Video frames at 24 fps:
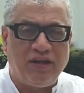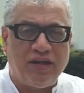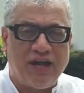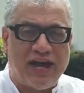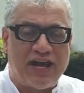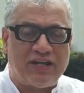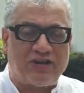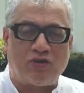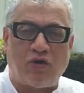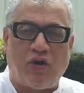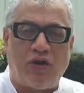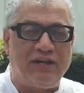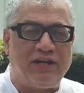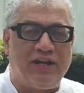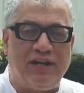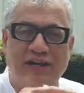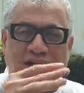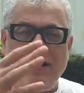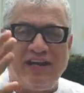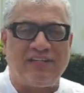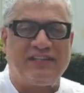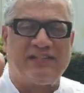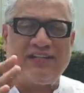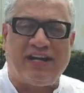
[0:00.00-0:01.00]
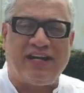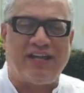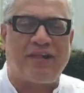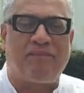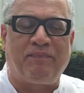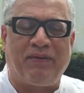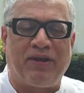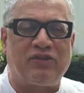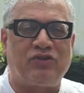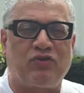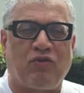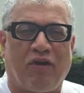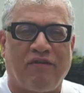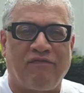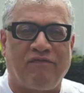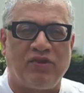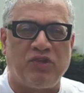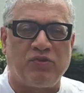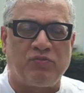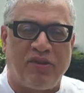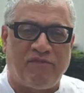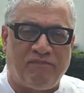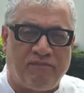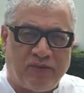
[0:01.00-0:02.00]
As all the leaders said at the press
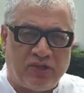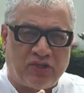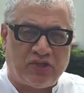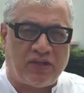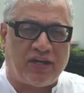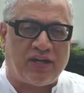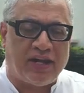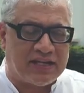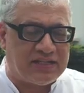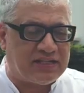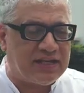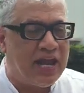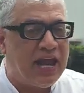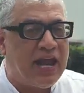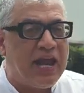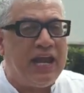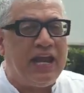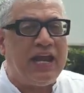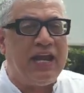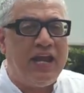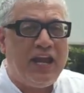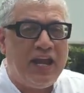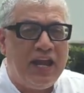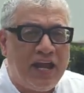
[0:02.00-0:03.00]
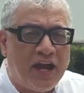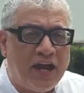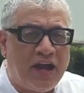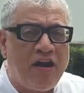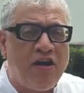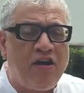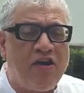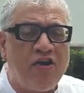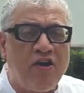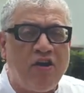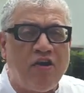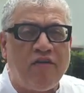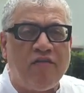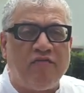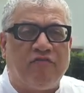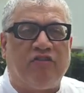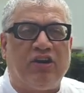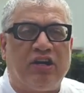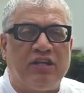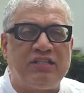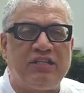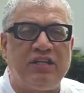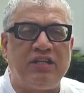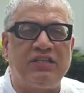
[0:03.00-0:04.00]
conference, we've pitched it as India
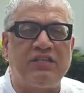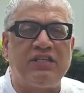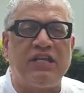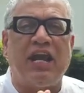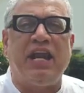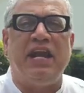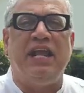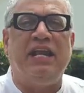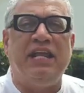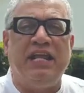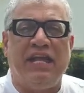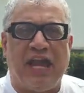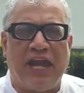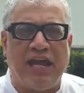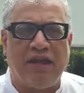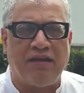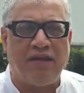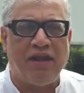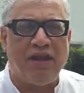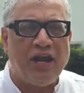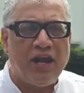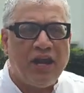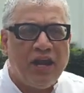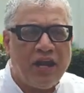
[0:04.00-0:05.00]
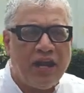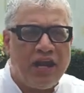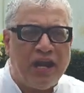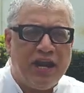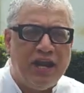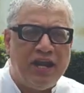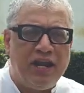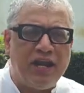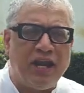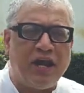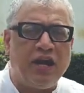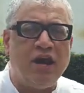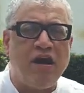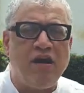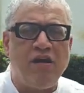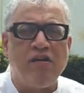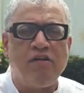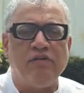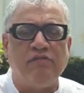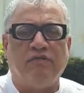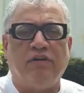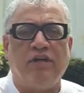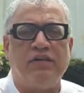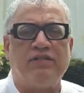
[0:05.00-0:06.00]
versus NDA, India
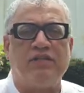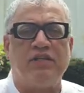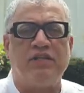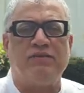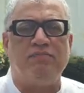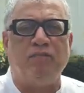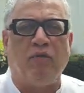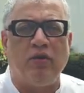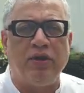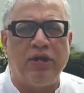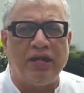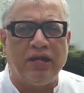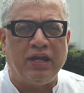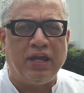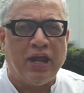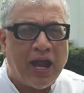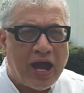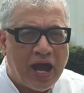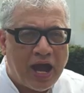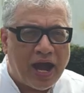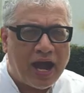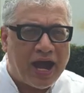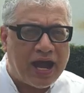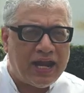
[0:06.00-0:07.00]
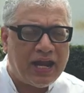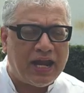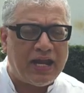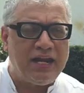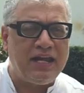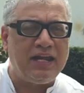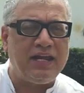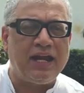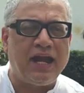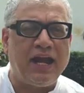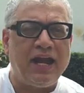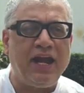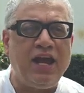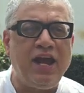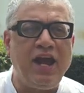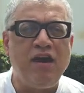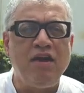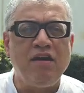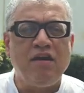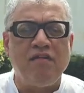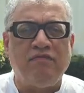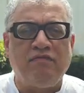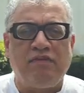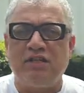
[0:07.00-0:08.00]
versus Modi,
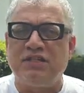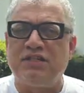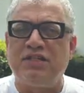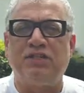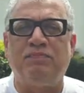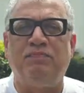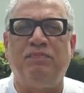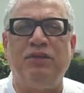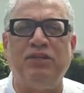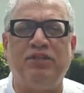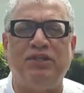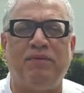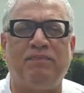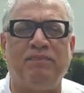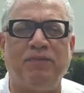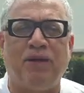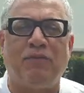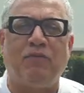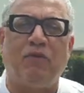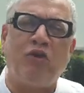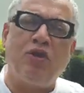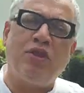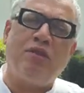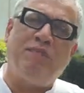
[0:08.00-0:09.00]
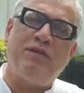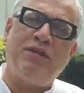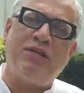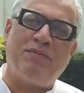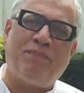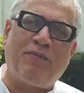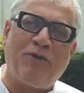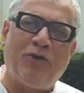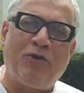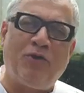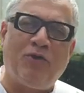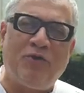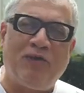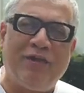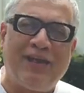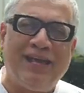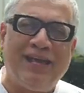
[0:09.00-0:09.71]
INDIA versus BJP. And what does the BJP do?